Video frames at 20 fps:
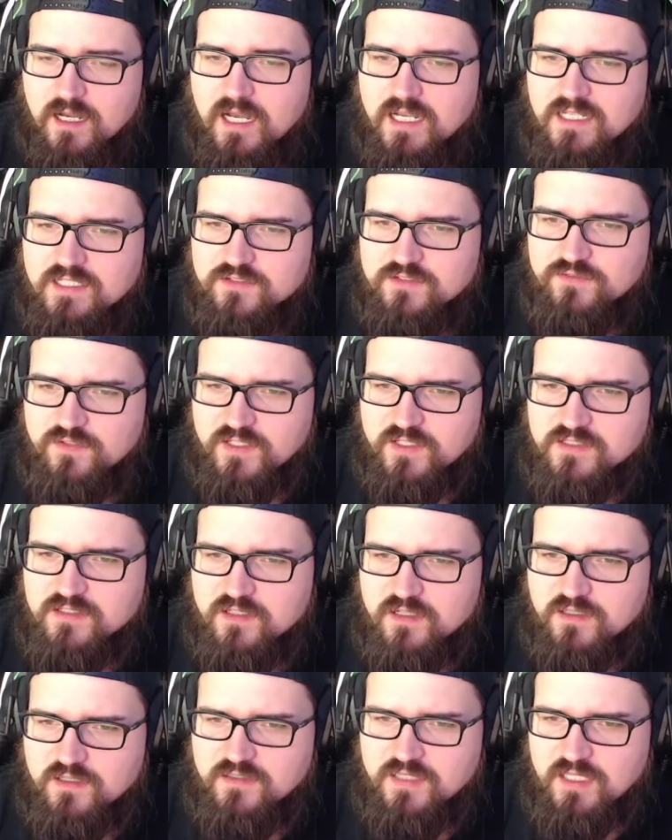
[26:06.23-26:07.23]
eyes fixed
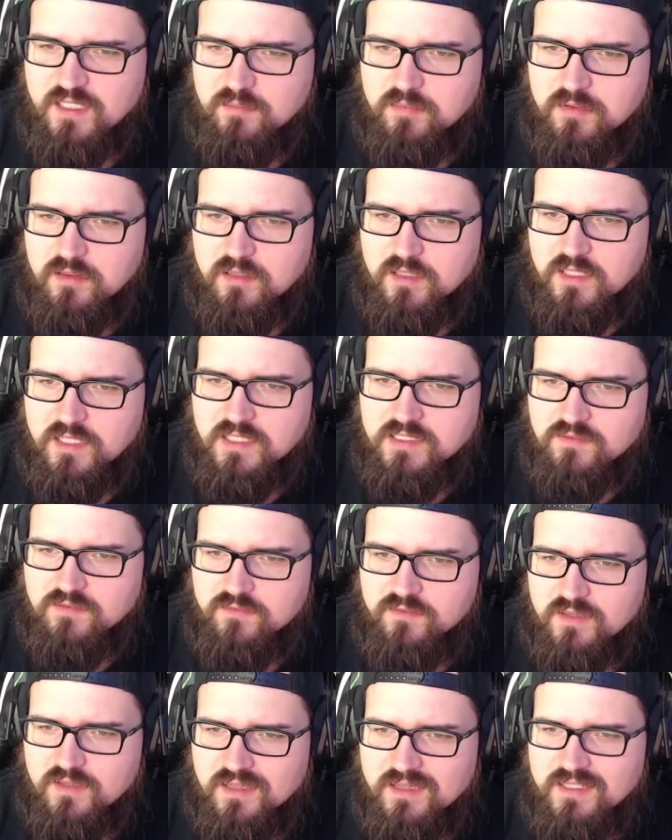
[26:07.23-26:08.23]
on the table, as
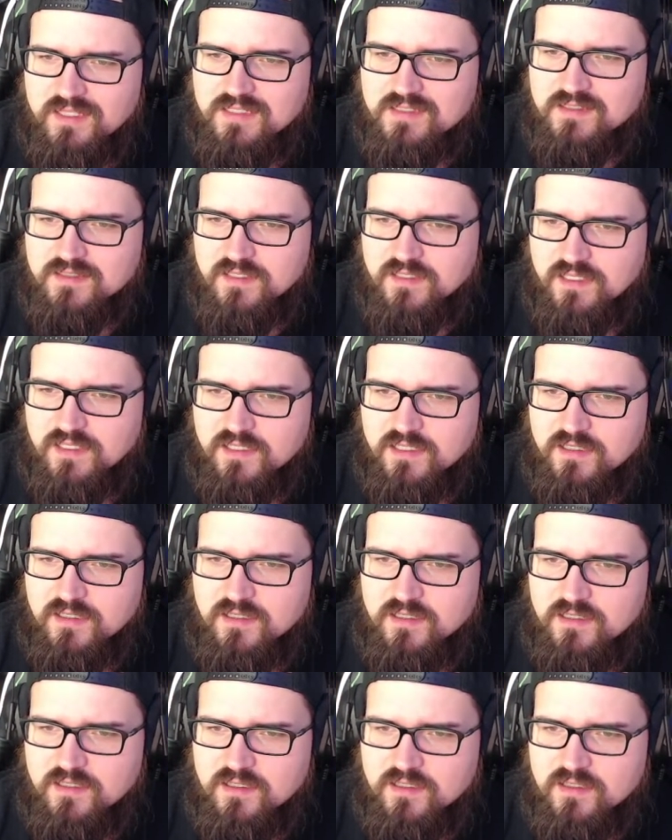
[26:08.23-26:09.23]
if listening
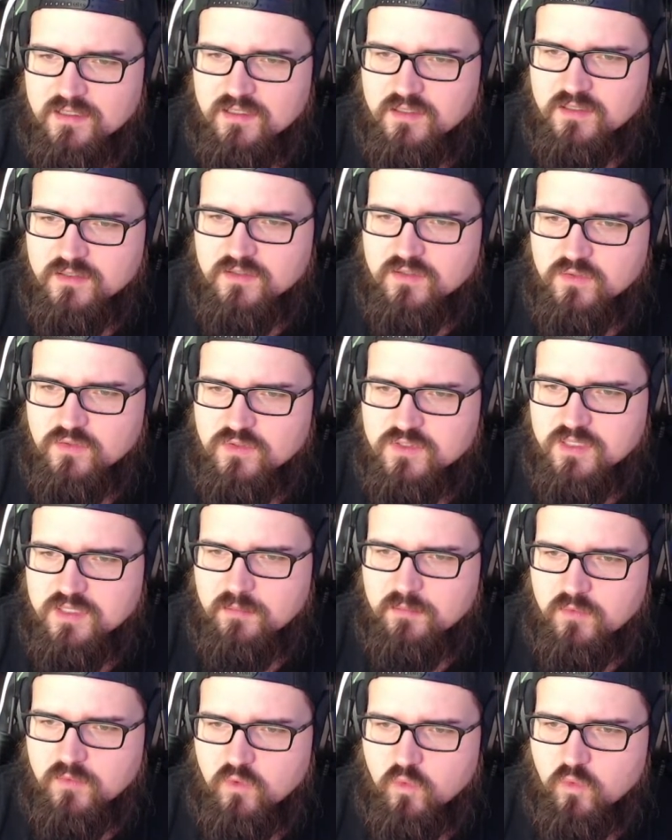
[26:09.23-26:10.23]
to
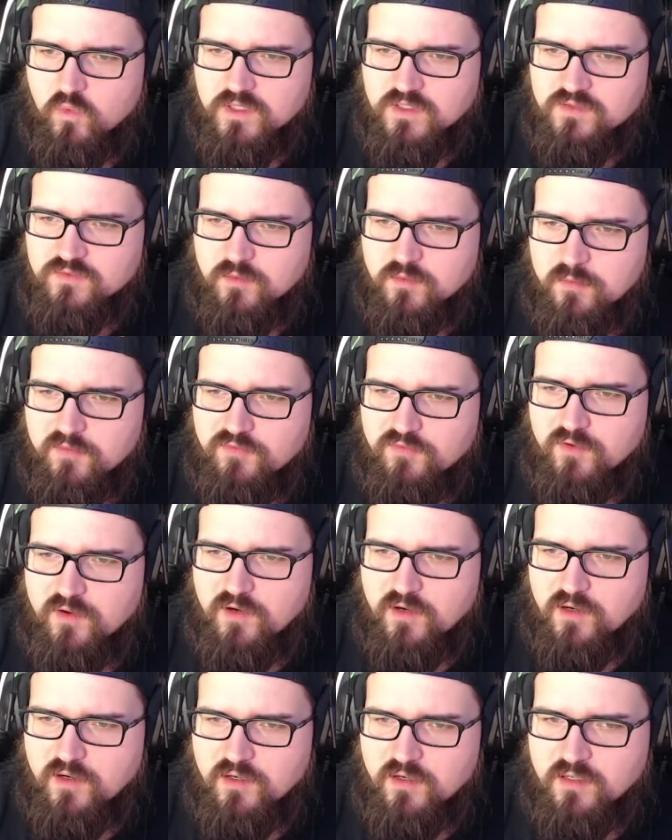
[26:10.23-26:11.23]
some noise from
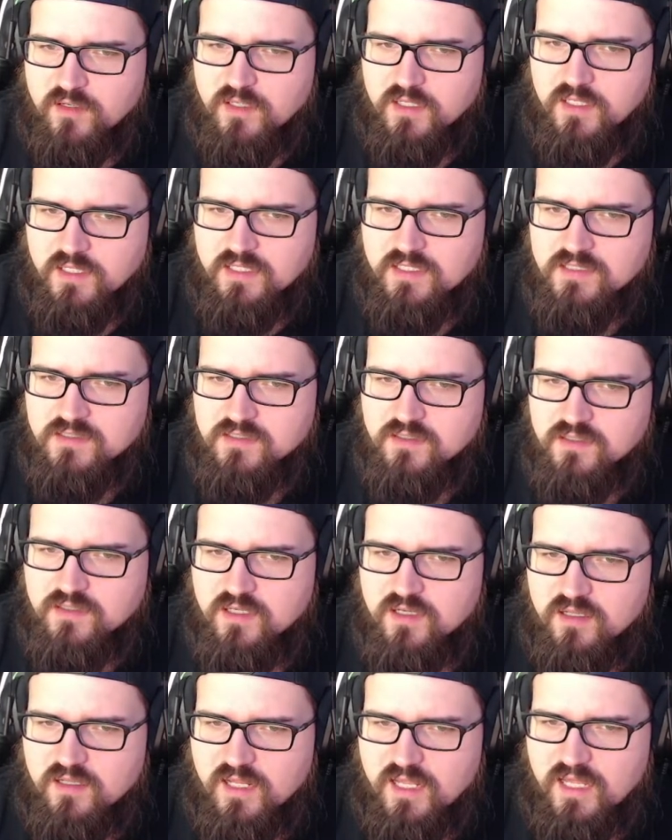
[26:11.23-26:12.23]
afar. He does not
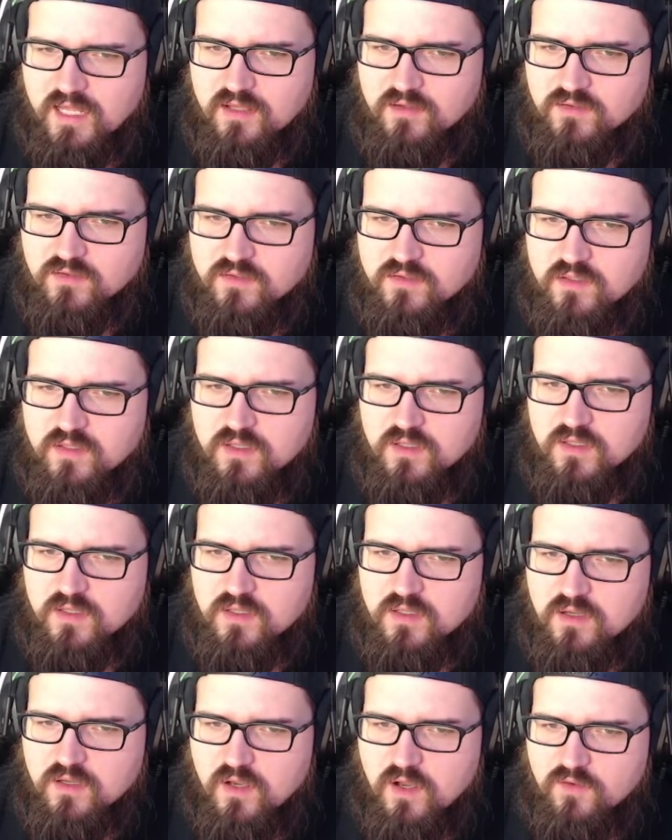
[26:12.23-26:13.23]
cut out
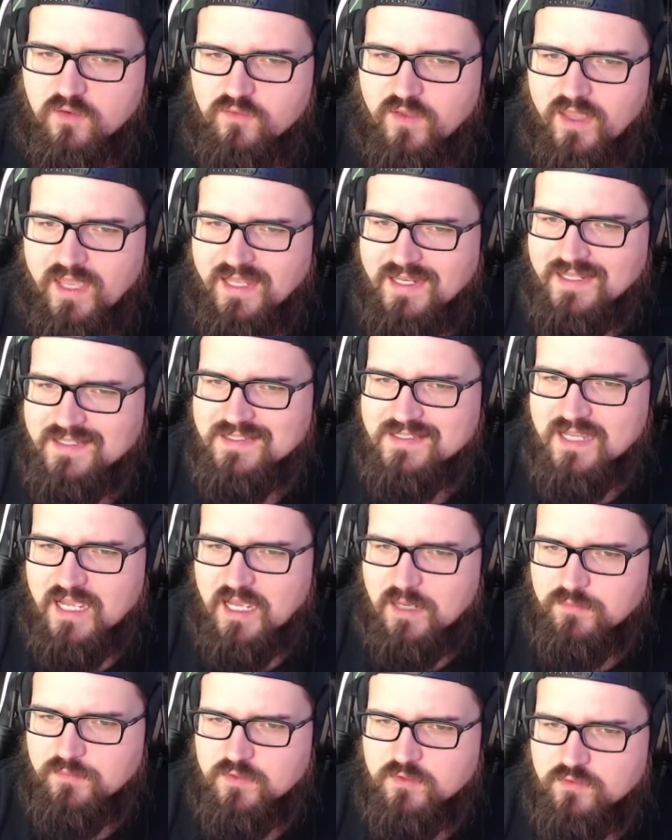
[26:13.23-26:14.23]
of any
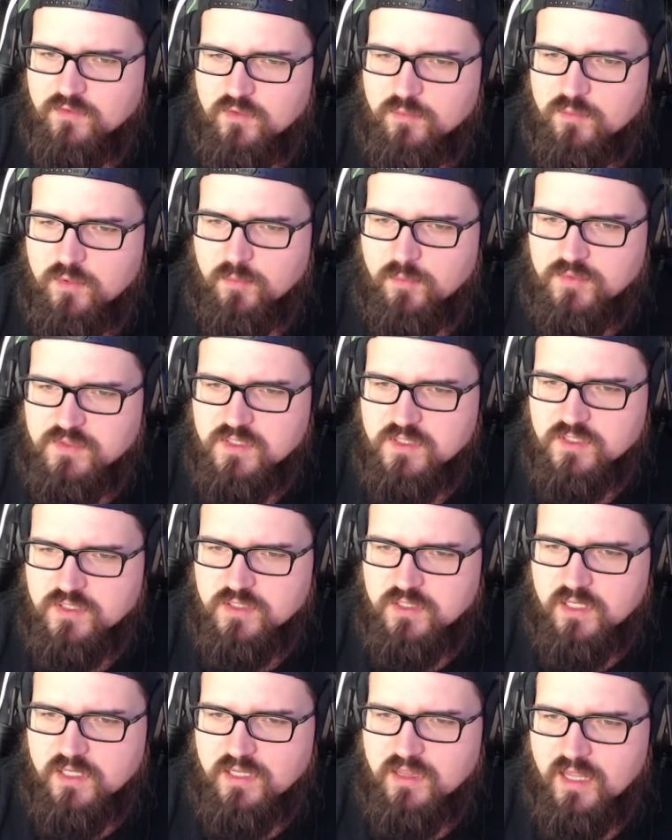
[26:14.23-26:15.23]
time during your
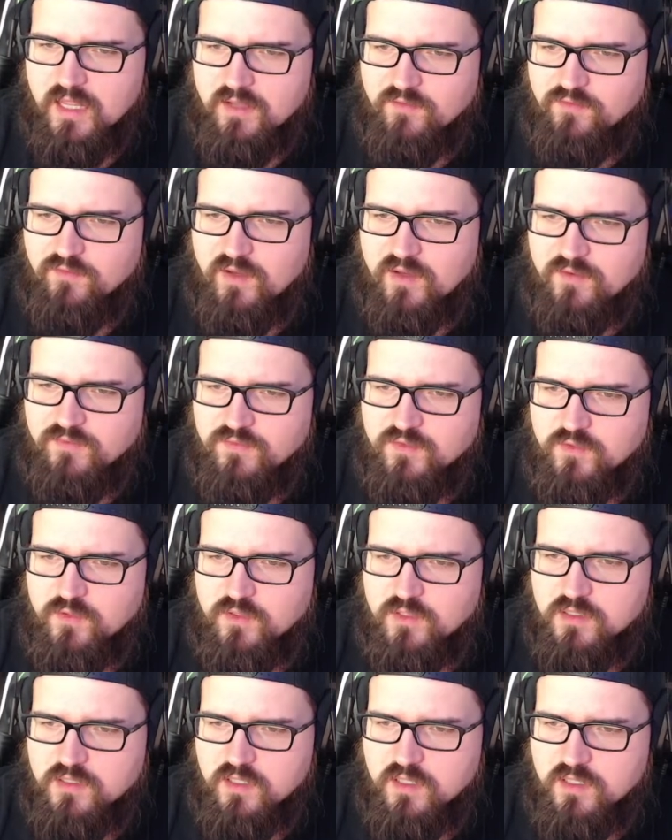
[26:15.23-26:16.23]
proposition. At length, after you
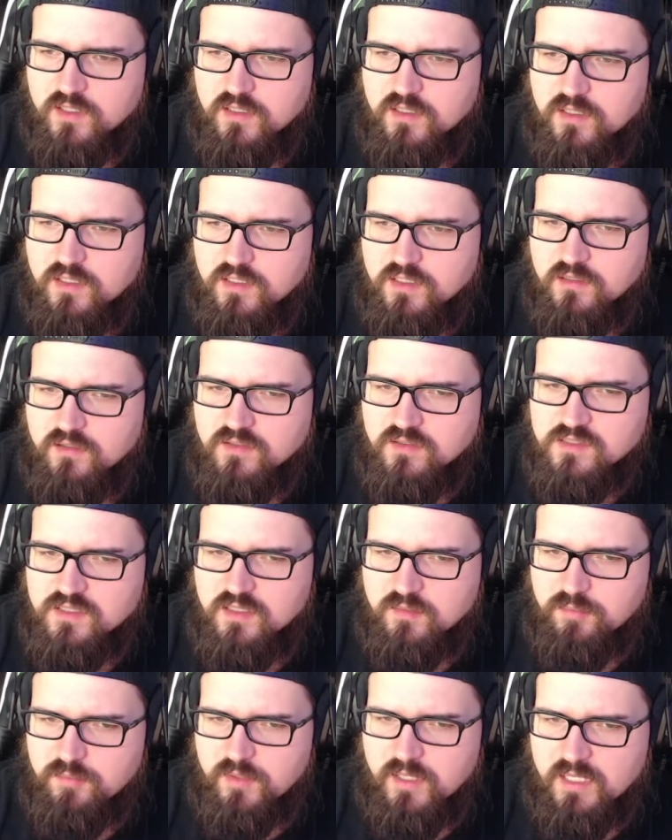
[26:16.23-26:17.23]
are done, he looks
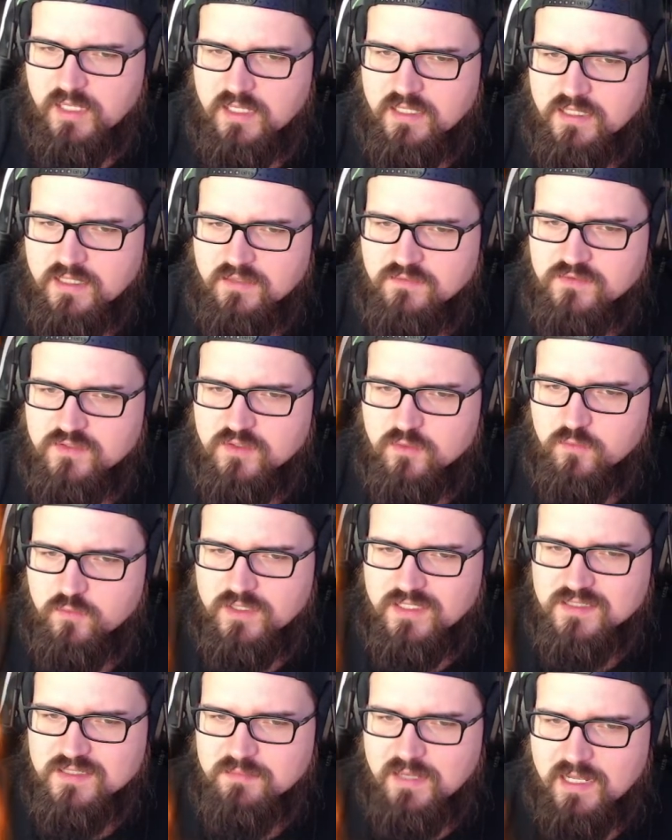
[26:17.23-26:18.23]
up and gives you a
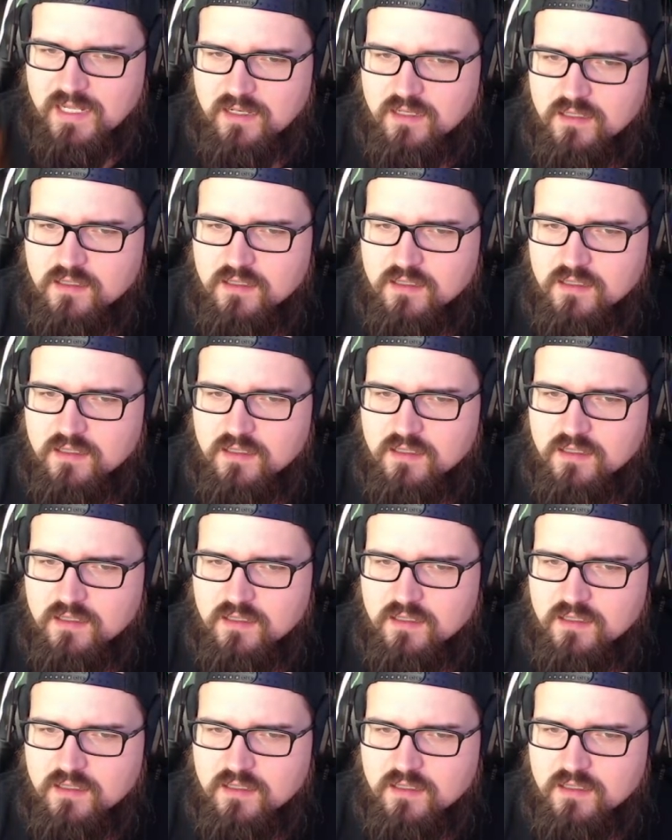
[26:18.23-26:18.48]
weak smile.